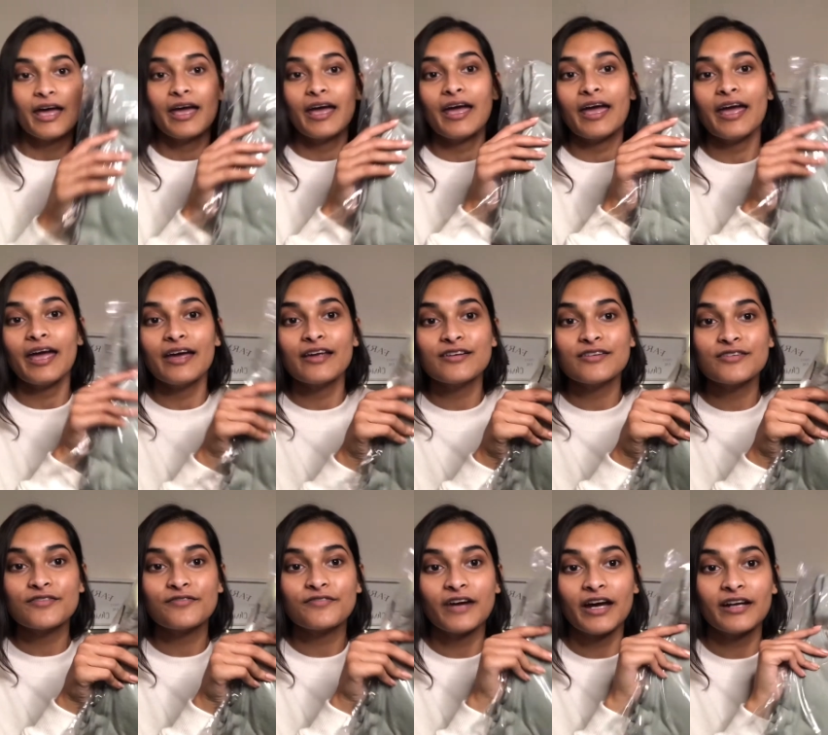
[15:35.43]
And
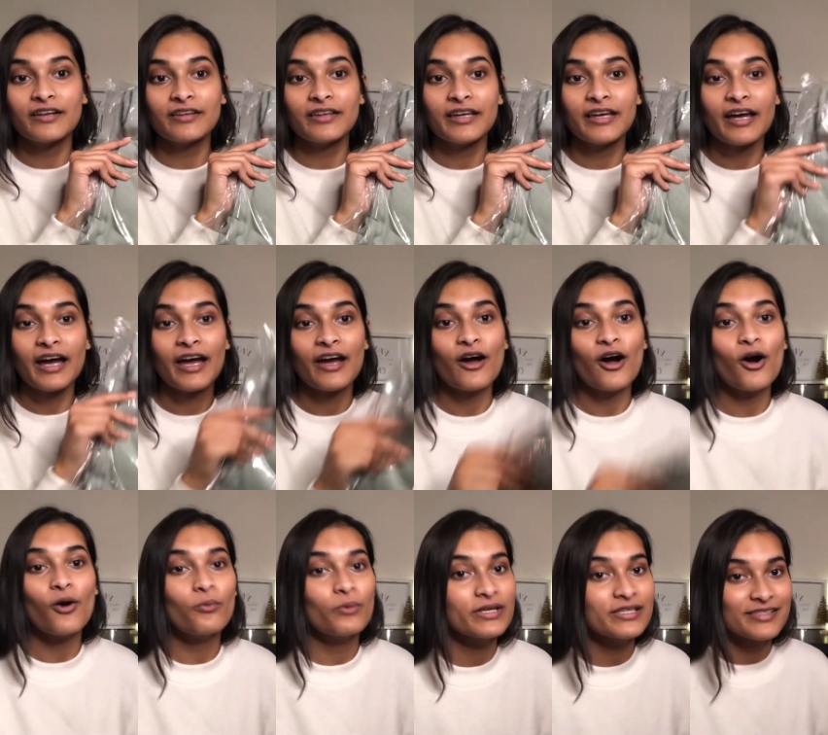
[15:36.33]
finally, I
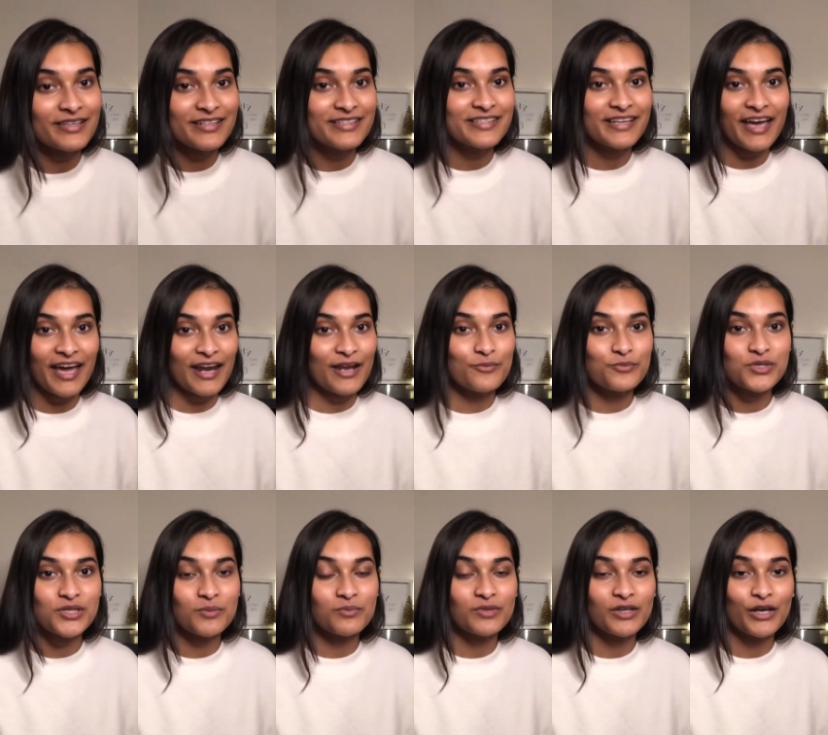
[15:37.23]
always like to get him
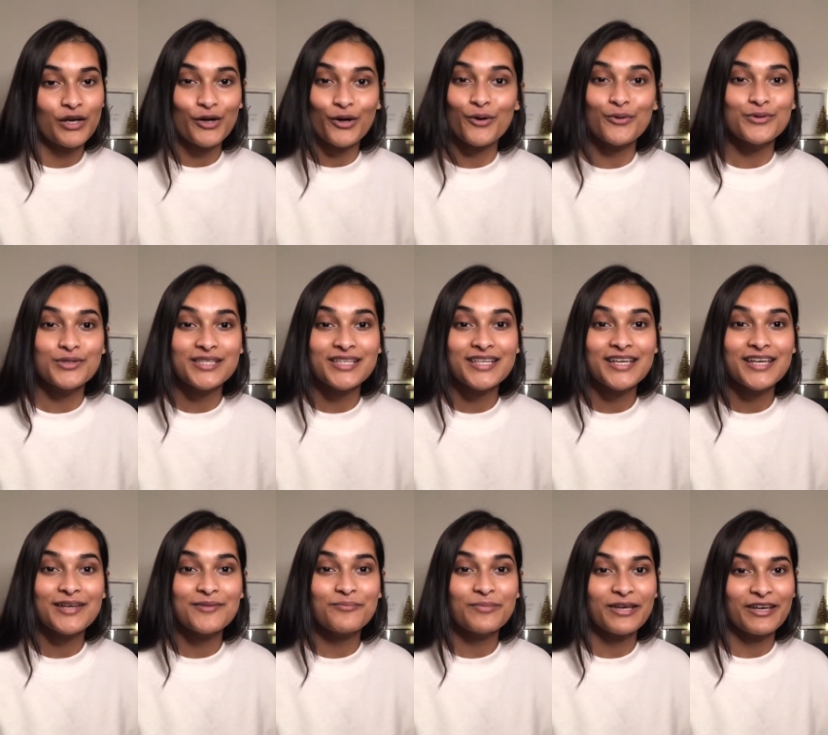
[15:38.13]
something
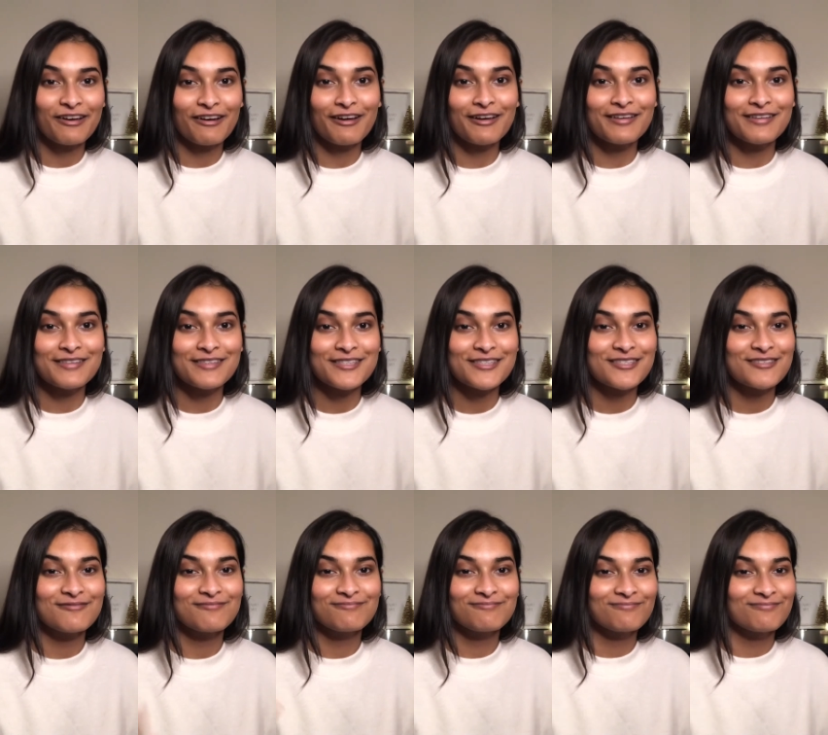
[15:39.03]
cozy because
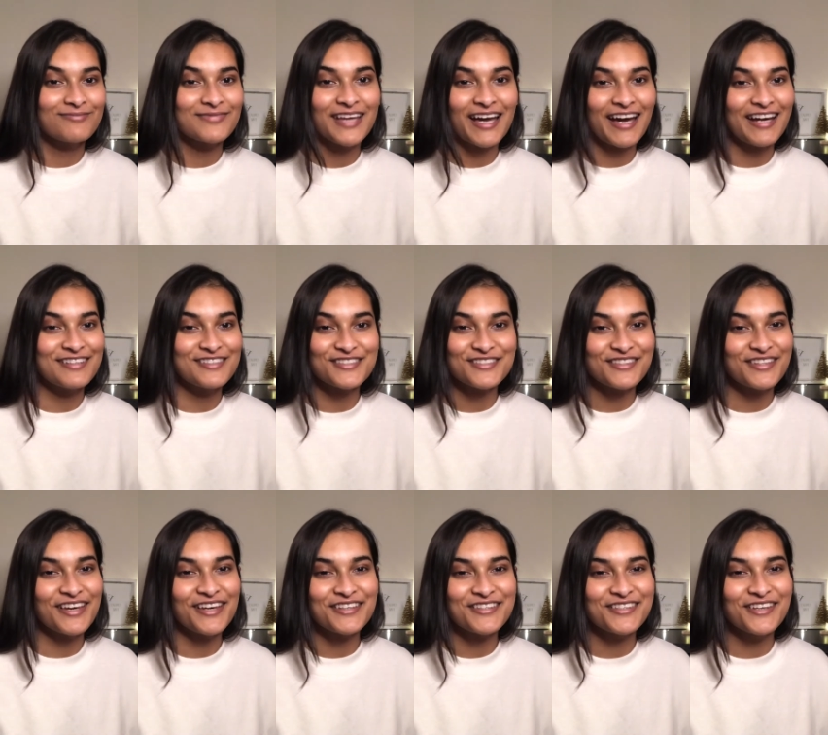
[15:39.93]
I just
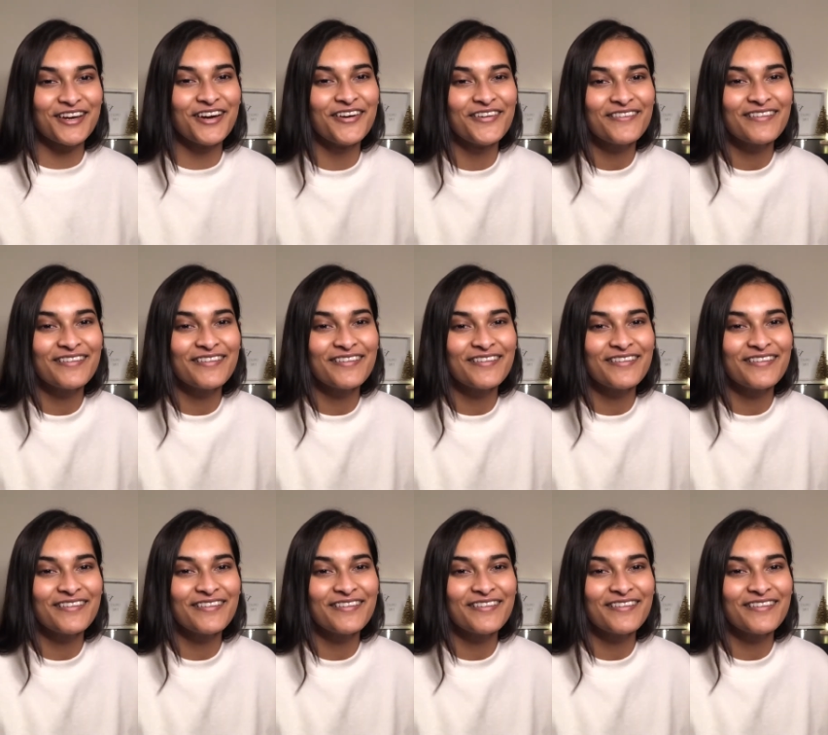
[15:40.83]
like to.